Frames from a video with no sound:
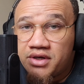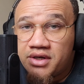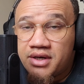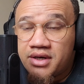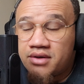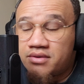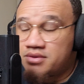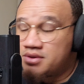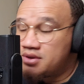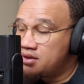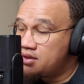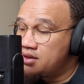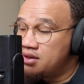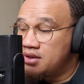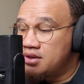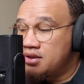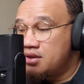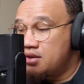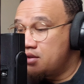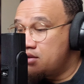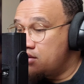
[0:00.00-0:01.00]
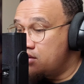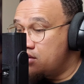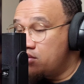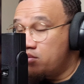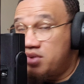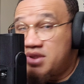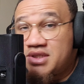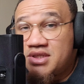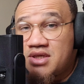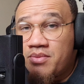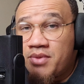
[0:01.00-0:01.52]
Now,
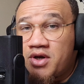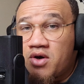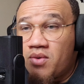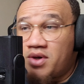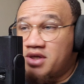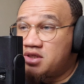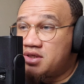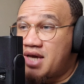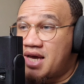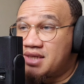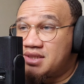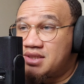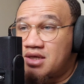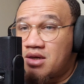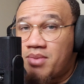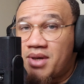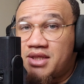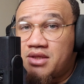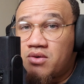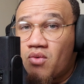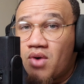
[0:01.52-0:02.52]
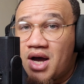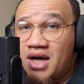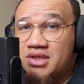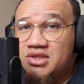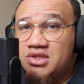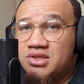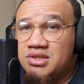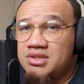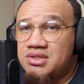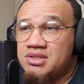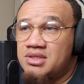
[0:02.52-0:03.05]
please let me know what you guys think about the
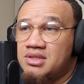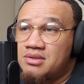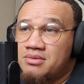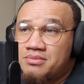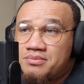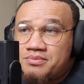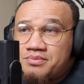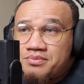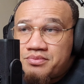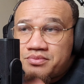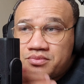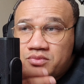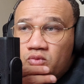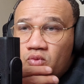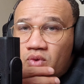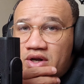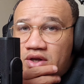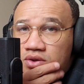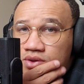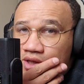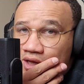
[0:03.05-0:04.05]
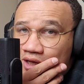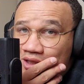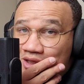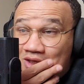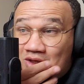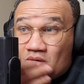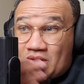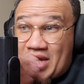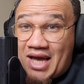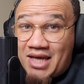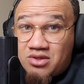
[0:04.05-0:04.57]
watchers. What do you think? Did
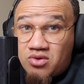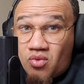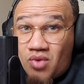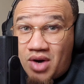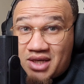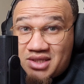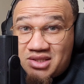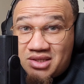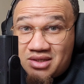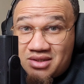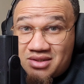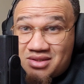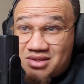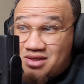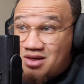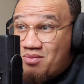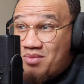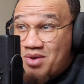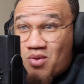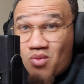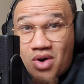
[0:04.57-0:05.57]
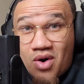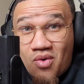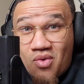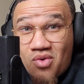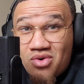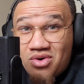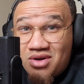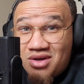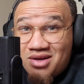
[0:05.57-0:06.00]
you guys go watch it in the cinema? Whoa.